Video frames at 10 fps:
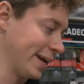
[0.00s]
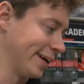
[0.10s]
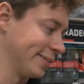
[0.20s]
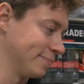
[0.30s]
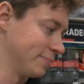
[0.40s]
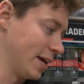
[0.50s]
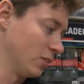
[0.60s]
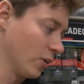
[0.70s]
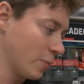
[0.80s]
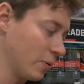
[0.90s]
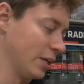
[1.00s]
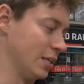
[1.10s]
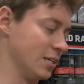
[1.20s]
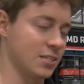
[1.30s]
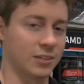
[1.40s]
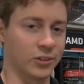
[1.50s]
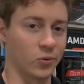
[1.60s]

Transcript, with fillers: and they look pretty decent.